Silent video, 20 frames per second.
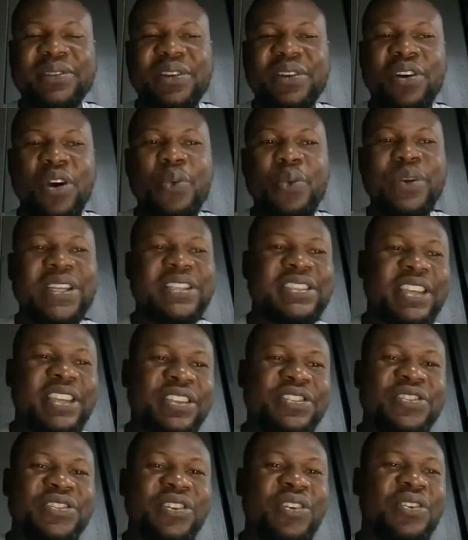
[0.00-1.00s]
Or with a
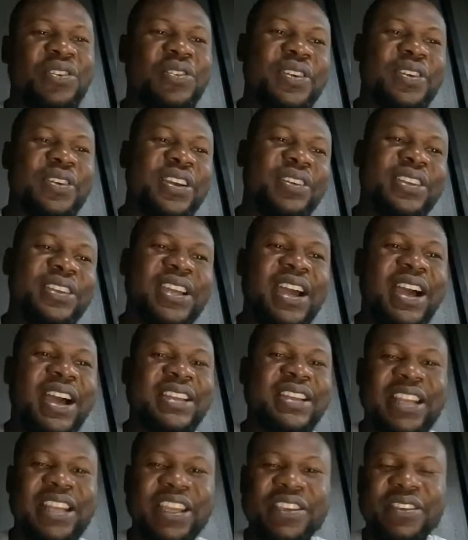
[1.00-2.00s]
sensor on the
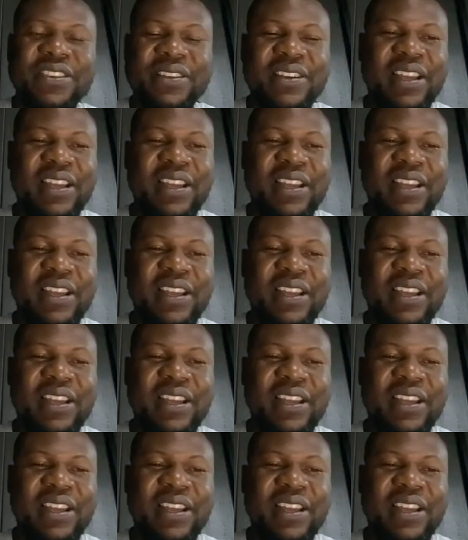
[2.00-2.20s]
gas, like